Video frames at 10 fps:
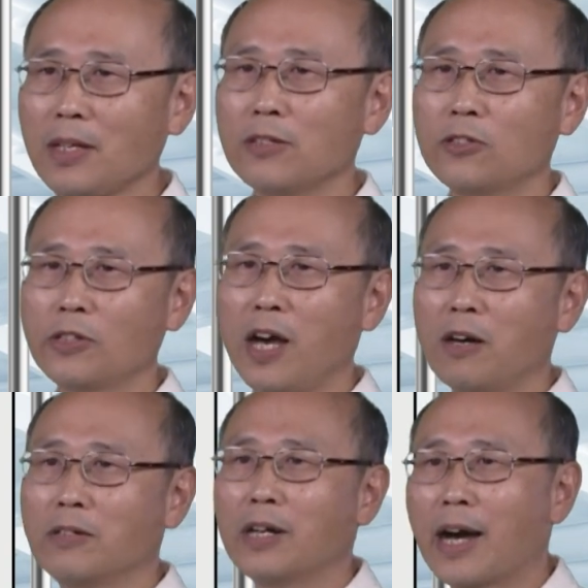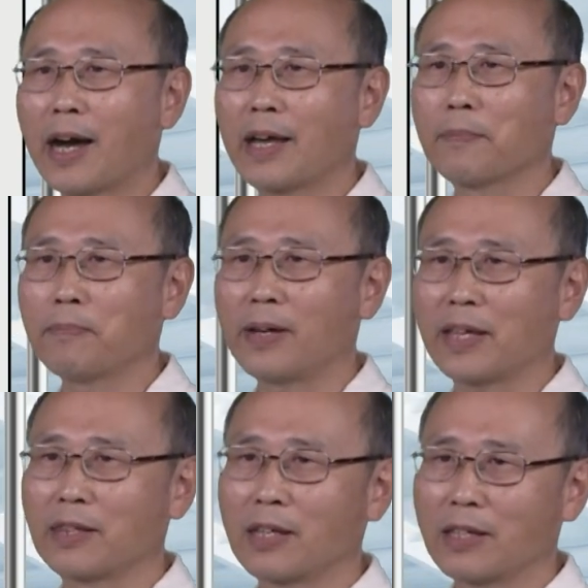So now I
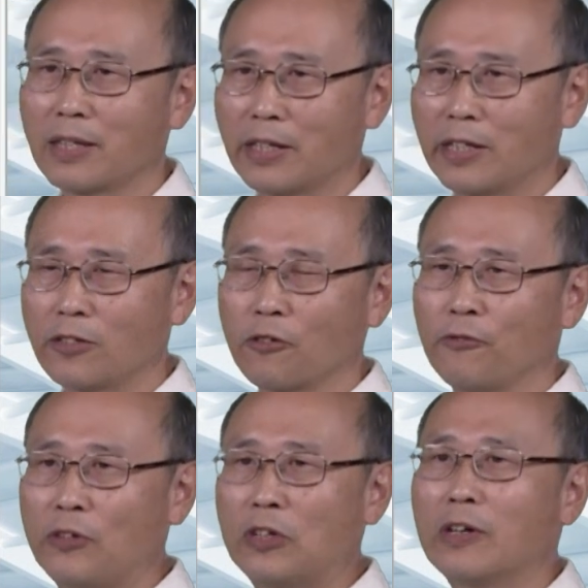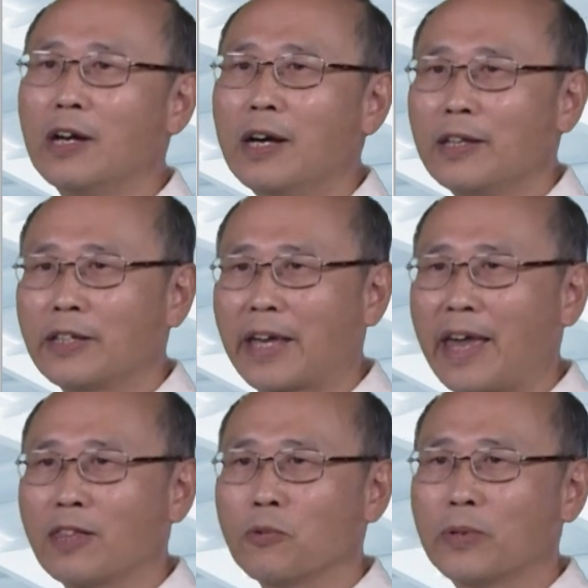plot the electric field
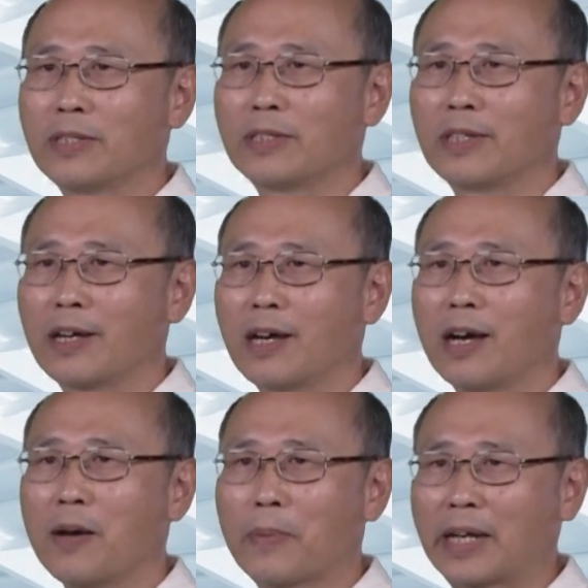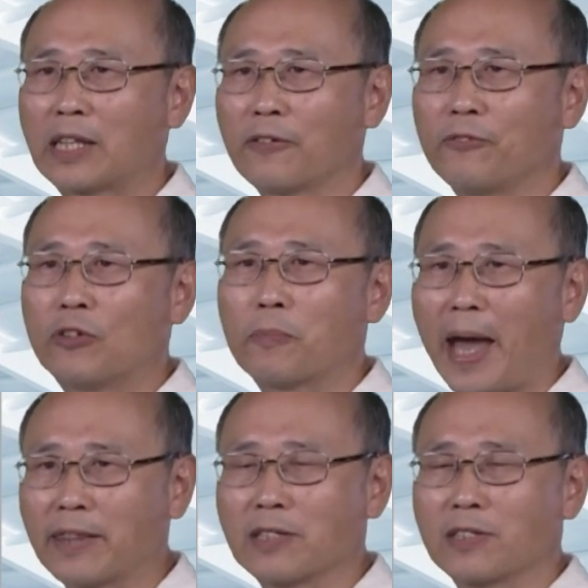together with the magnetic field
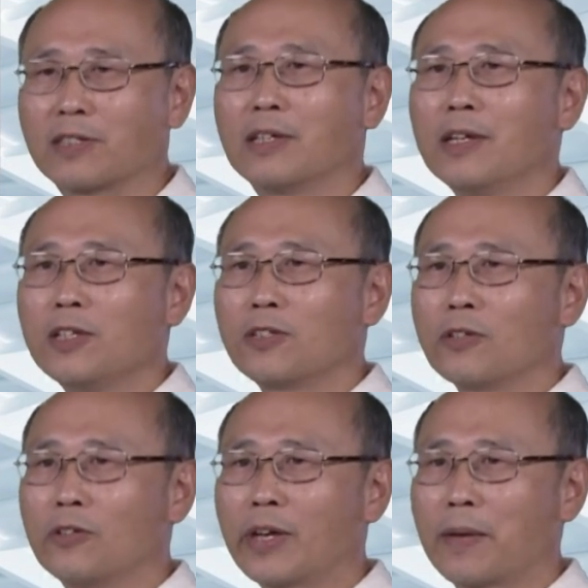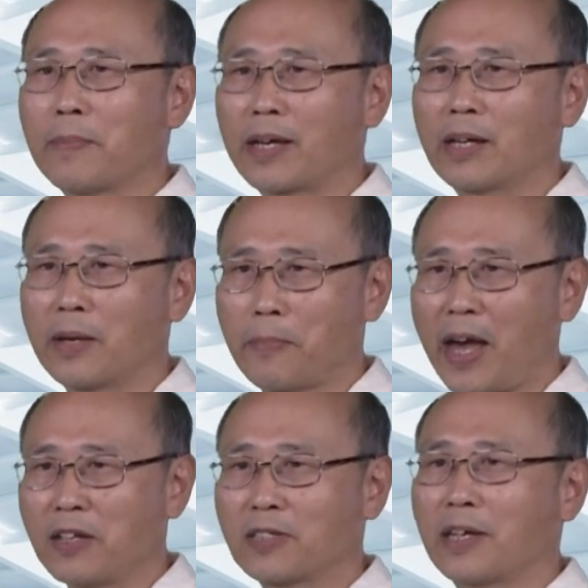patterns, so you can make a
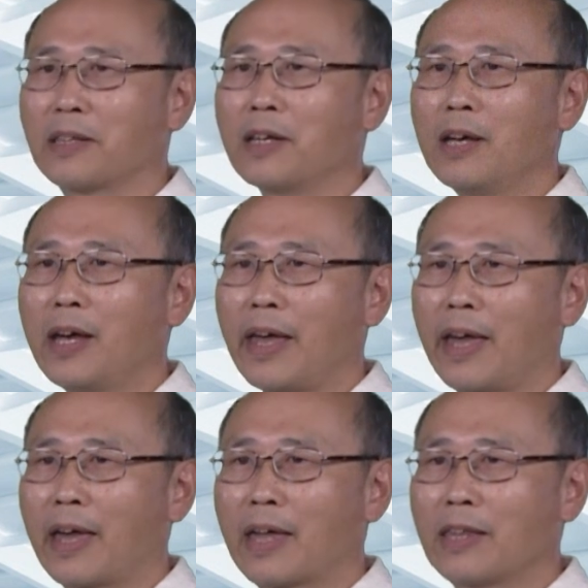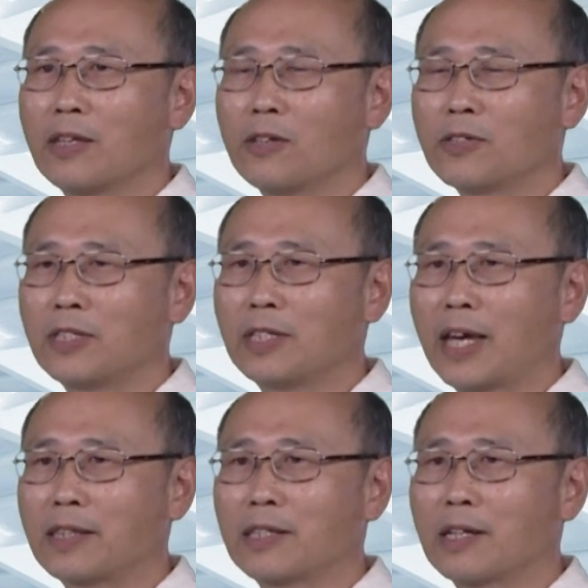comparison. And you see
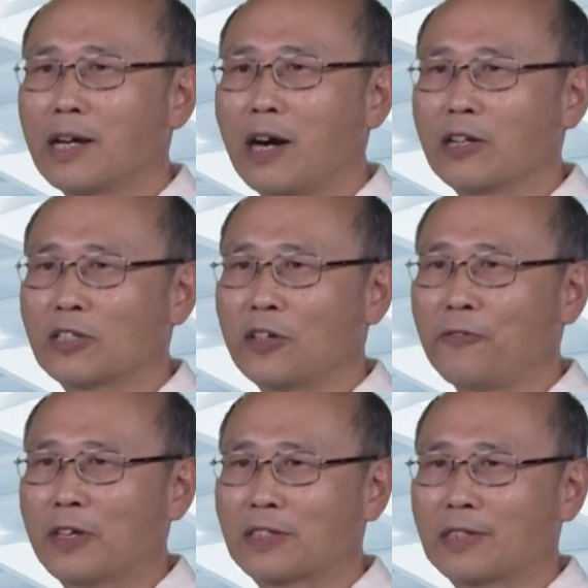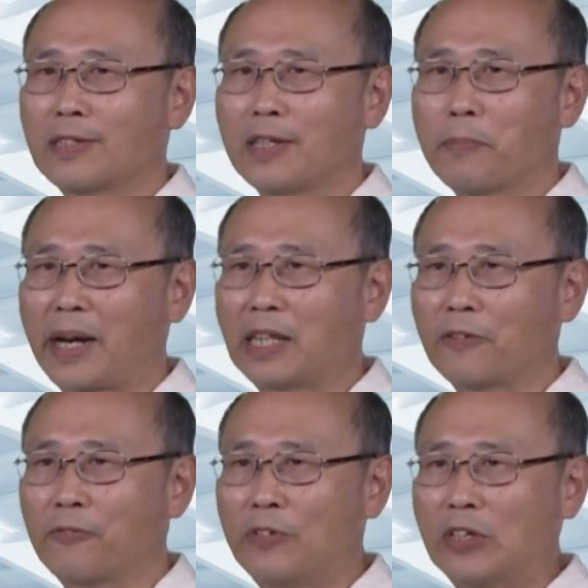that on the surface, the
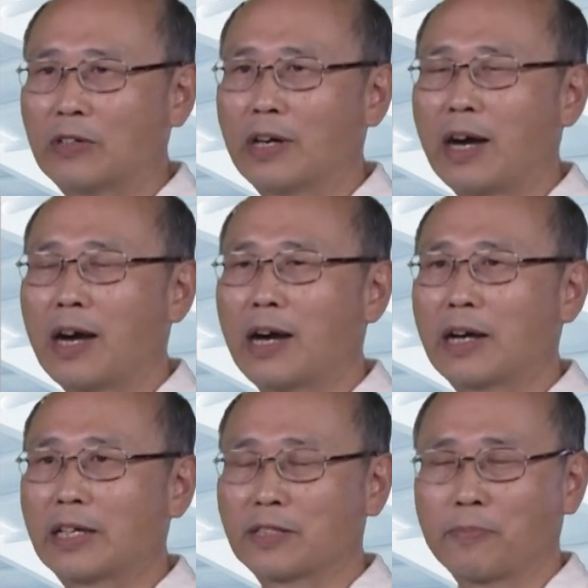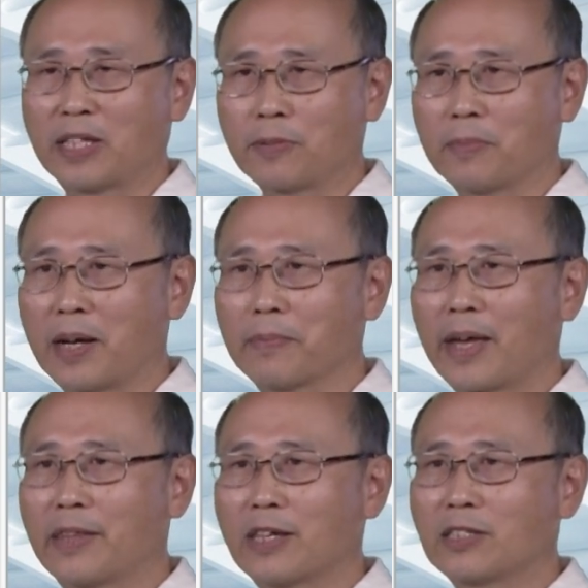magnetic field is maximum,
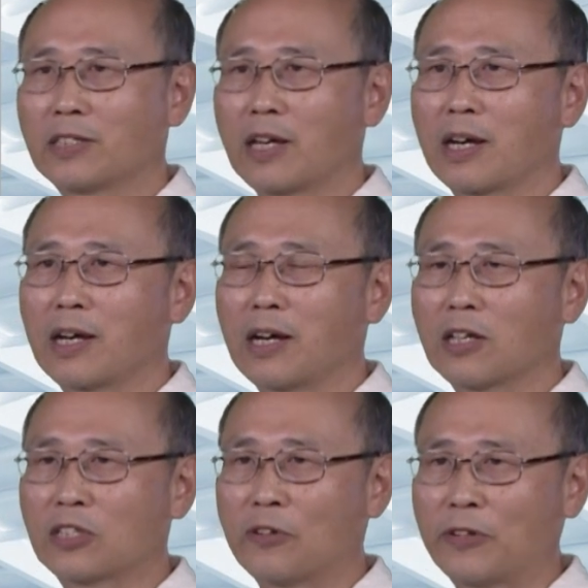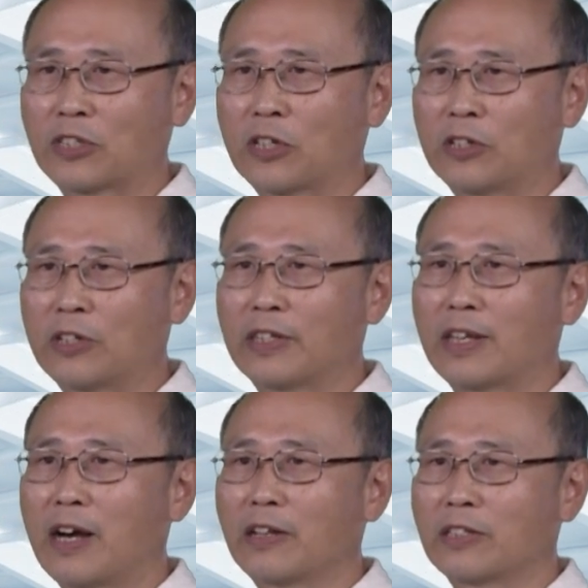and there's the surface current
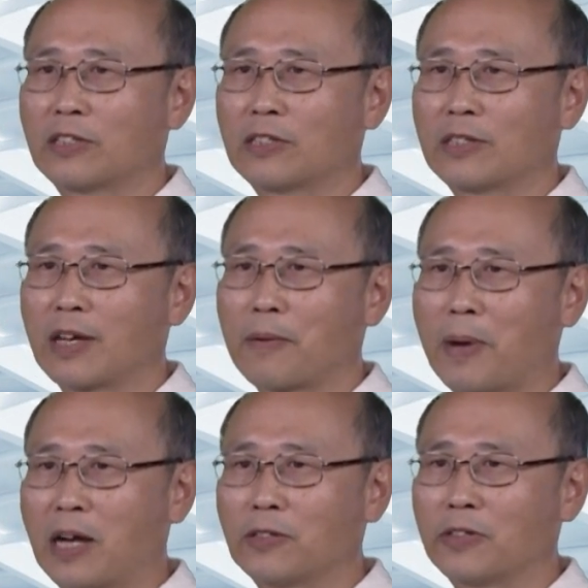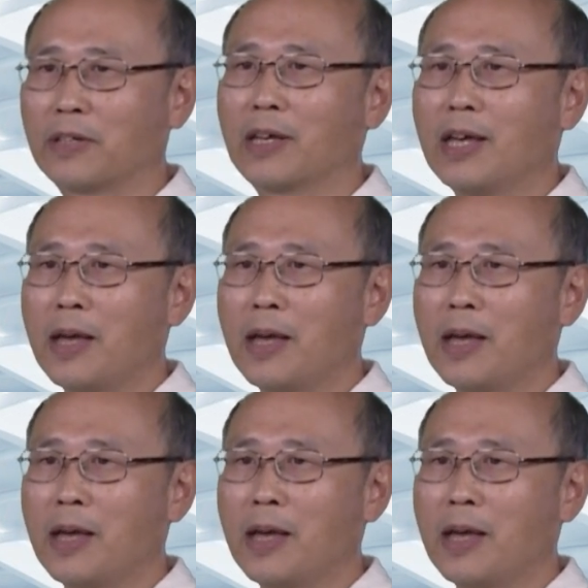on this boundary.